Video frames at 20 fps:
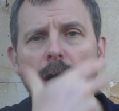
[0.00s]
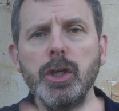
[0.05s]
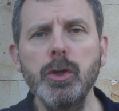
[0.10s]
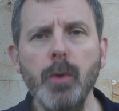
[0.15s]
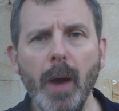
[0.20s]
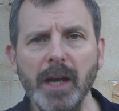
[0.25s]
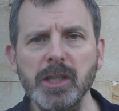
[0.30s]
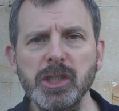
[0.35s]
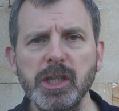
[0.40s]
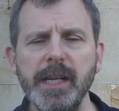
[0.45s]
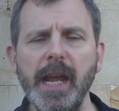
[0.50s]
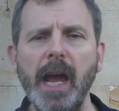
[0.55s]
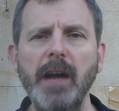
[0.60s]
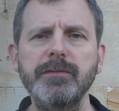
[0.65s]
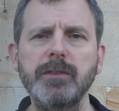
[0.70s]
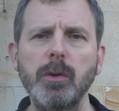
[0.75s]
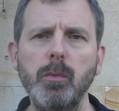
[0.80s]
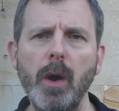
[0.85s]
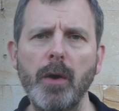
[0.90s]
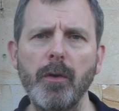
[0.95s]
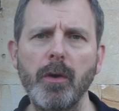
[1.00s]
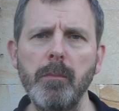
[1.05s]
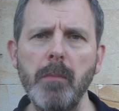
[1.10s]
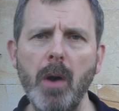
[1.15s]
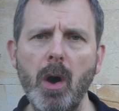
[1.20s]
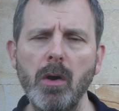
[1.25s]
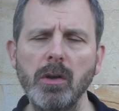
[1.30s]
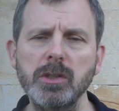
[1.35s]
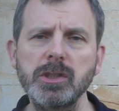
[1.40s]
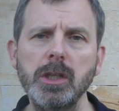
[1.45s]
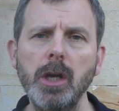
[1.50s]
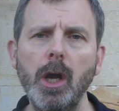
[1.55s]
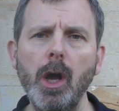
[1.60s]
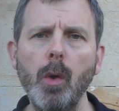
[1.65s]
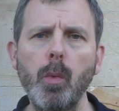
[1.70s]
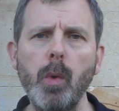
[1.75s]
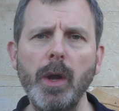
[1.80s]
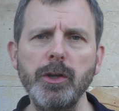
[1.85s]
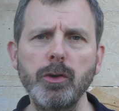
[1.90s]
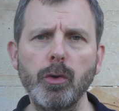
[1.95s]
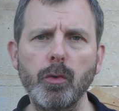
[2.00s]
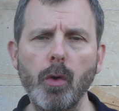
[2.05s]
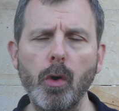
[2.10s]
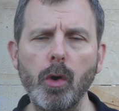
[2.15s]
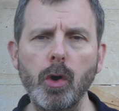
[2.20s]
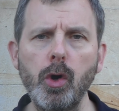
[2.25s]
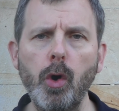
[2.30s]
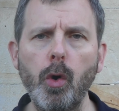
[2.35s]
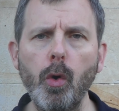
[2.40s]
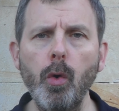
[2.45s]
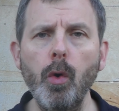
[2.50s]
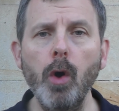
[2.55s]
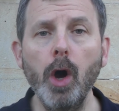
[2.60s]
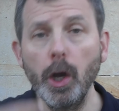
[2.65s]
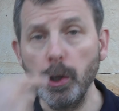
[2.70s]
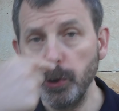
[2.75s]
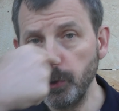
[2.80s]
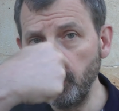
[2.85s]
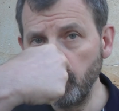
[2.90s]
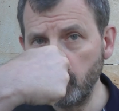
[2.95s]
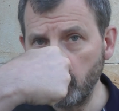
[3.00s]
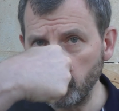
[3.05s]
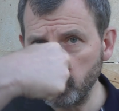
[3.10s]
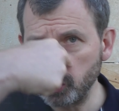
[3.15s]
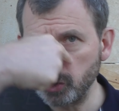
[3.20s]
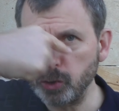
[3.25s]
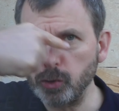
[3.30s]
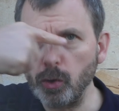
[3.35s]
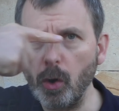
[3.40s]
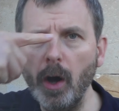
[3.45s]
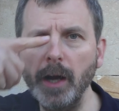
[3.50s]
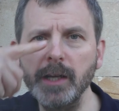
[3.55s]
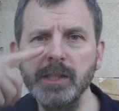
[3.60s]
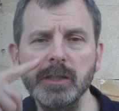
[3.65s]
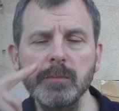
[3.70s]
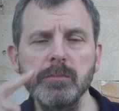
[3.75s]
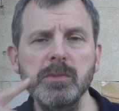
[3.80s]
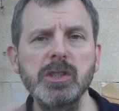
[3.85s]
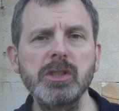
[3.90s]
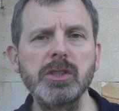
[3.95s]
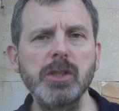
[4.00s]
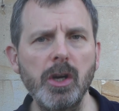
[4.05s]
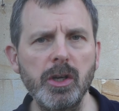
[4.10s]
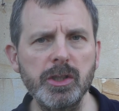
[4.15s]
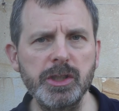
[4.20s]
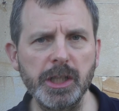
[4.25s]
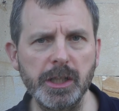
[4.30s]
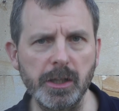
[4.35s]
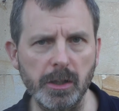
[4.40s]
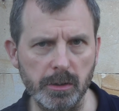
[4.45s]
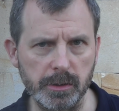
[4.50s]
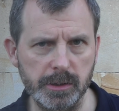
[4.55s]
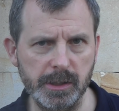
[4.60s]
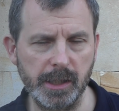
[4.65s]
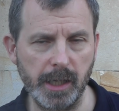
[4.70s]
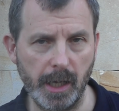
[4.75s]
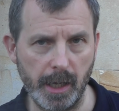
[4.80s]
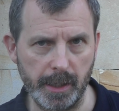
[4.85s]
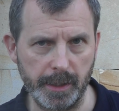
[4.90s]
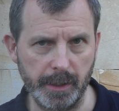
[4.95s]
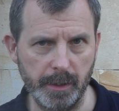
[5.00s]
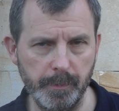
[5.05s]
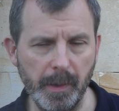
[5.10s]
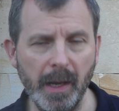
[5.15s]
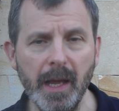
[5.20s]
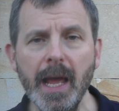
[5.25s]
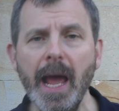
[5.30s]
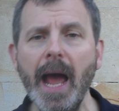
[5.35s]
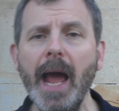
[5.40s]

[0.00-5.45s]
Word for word: you actually have to wear a mask when you're on court, you could try some surgical tape.